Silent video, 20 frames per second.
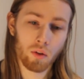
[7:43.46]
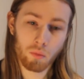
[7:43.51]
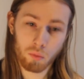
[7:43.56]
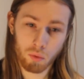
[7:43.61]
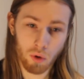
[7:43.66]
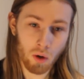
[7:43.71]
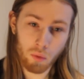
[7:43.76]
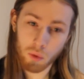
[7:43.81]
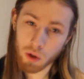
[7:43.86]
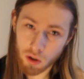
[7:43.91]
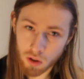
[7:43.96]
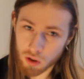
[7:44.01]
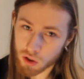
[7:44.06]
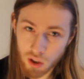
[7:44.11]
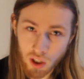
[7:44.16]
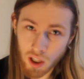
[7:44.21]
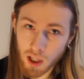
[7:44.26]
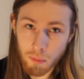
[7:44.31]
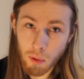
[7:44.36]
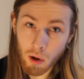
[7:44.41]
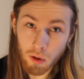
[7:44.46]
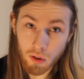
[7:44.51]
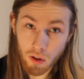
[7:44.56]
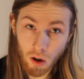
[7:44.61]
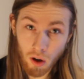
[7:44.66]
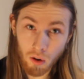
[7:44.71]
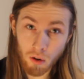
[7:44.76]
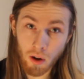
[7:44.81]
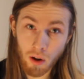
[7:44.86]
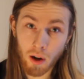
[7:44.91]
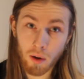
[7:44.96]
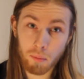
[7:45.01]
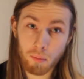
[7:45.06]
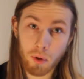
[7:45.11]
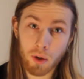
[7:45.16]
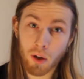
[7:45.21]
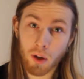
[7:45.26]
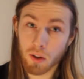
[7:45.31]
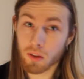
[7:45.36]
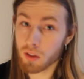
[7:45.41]
where we just sing about Conan,
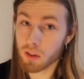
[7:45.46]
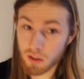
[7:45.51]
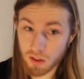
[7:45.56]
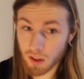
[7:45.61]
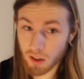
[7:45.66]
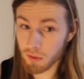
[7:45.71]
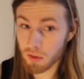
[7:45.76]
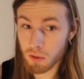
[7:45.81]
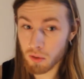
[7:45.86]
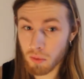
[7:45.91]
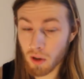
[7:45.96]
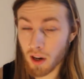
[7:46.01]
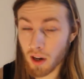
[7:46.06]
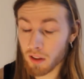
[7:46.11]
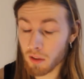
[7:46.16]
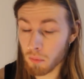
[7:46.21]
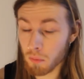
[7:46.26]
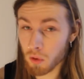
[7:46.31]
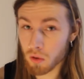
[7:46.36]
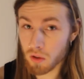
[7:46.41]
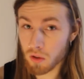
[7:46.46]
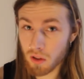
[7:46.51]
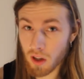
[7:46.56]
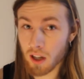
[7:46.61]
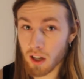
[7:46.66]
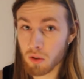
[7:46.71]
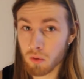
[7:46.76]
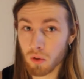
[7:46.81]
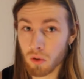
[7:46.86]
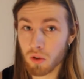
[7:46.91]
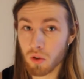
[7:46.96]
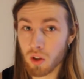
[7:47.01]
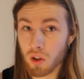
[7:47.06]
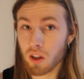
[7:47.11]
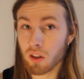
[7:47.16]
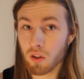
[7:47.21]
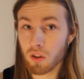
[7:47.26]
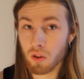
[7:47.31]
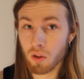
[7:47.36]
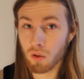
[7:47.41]
because it seems to me like the most natural
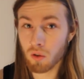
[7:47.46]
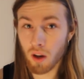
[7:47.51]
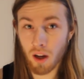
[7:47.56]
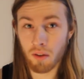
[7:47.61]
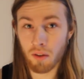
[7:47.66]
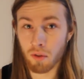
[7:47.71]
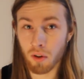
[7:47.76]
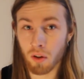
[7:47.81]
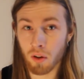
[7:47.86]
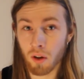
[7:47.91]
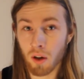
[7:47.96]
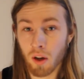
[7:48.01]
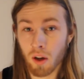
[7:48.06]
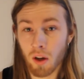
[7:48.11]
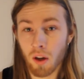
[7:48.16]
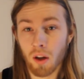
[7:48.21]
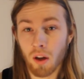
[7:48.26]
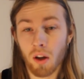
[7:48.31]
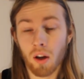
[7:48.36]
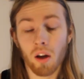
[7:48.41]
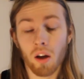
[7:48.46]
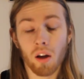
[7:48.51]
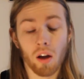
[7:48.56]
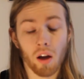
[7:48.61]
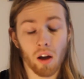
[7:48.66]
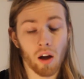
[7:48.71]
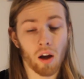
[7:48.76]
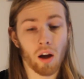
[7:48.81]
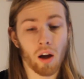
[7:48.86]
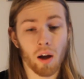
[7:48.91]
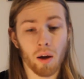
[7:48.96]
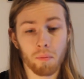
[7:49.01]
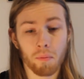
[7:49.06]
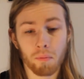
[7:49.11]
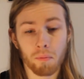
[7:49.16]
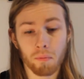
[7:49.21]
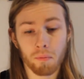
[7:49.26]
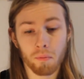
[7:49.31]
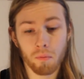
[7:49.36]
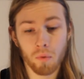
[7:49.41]
thing to do ever.
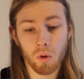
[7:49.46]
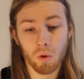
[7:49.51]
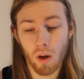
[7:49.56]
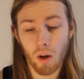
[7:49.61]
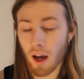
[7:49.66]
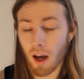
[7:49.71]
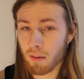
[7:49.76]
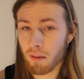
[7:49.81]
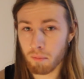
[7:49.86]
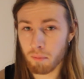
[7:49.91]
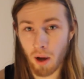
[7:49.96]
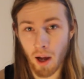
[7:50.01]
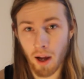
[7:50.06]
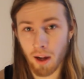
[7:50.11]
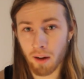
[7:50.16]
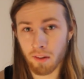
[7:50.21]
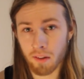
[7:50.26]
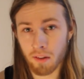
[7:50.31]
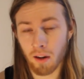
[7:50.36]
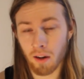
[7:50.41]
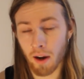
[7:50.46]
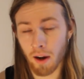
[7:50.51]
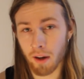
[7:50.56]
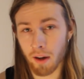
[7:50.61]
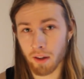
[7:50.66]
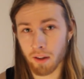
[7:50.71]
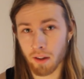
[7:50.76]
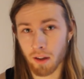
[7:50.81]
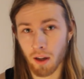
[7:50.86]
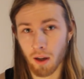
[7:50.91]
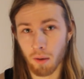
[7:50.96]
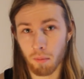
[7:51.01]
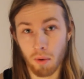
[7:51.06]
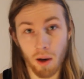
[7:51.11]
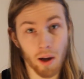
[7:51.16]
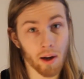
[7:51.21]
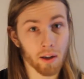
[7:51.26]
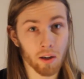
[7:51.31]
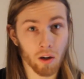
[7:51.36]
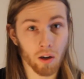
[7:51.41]
You have bands like
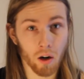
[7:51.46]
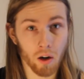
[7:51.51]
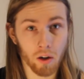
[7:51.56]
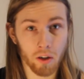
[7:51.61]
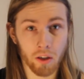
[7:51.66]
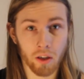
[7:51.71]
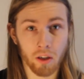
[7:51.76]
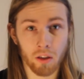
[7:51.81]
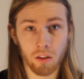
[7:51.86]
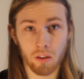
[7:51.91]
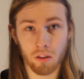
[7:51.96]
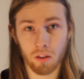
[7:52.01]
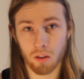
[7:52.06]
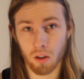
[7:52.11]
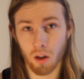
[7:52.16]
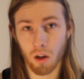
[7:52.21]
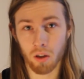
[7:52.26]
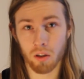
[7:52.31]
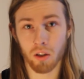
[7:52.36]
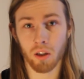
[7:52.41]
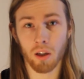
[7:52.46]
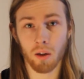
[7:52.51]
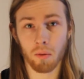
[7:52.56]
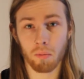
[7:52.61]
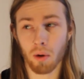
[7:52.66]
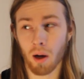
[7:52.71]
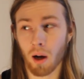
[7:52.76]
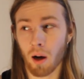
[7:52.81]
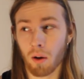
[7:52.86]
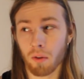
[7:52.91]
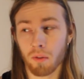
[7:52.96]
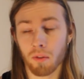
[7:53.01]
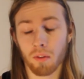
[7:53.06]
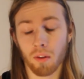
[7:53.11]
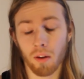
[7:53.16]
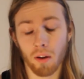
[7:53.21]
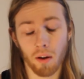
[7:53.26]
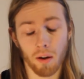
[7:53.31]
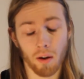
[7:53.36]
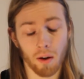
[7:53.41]
Blind Guardian talking about
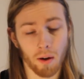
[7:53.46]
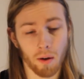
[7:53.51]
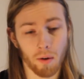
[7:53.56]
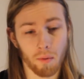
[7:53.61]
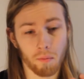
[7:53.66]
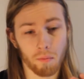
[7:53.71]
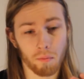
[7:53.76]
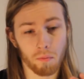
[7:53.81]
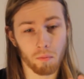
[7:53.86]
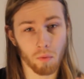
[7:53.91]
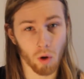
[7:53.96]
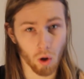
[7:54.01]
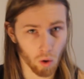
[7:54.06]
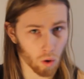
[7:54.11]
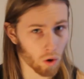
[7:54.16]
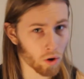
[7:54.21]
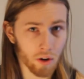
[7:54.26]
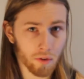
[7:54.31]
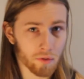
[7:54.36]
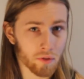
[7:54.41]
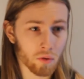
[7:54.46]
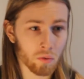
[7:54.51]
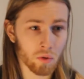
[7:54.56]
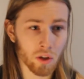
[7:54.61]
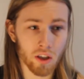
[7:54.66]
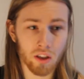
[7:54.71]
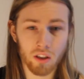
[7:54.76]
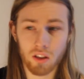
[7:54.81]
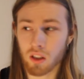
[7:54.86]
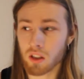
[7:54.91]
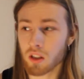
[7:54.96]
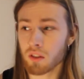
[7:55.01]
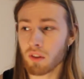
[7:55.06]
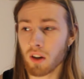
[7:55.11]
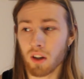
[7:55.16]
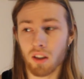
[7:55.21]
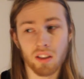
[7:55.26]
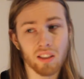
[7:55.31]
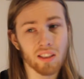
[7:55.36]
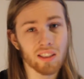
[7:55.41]
Lord of the Rings as a
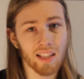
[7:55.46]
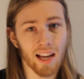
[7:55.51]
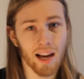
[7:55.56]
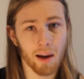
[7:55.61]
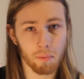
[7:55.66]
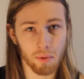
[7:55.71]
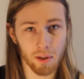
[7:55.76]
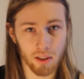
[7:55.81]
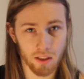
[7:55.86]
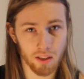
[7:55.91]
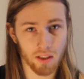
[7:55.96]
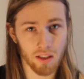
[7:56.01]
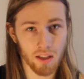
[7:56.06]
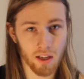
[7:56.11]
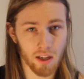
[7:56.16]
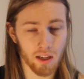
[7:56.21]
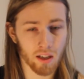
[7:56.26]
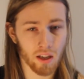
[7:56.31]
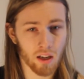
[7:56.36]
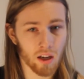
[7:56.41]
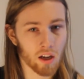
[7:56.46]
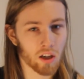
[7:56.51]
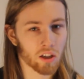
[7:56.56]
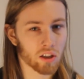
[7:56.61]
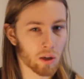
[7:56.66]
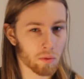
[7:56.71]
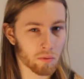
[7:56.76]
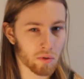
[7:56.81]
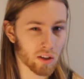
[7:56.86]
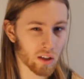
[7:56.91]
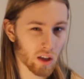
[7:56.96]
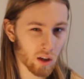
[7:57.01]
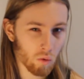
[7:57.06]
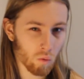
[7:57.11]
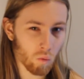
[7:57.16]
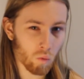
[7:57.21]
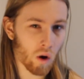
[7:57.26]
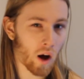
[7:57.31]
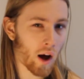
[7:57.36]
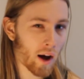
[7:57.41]
very established thing. So I'm
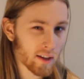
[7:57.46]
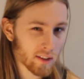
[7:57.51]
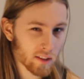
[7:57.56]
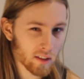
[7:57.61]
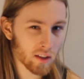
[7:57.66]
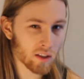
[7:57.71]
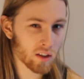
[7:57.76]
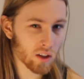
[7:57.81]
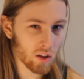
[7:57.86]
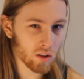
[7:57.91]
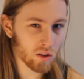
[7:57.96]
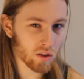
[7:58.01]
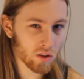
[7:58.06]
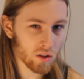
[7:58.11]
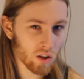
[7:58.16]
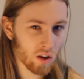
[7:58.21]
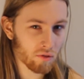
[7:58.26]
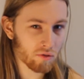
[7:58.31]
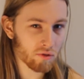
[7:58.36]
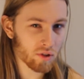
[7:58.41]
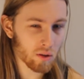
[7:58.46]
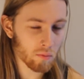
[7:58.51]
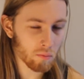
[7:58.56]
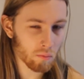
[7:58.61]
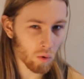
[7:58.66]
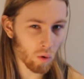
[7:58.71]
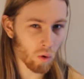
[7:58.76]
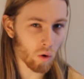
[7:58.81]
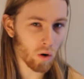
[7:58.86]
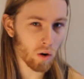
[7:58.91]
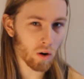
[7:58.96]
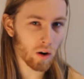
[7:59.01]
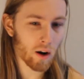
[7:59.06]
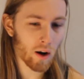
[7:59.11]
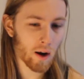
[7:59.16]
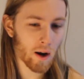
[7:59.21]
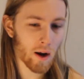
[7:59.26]
thinking, why is there not something more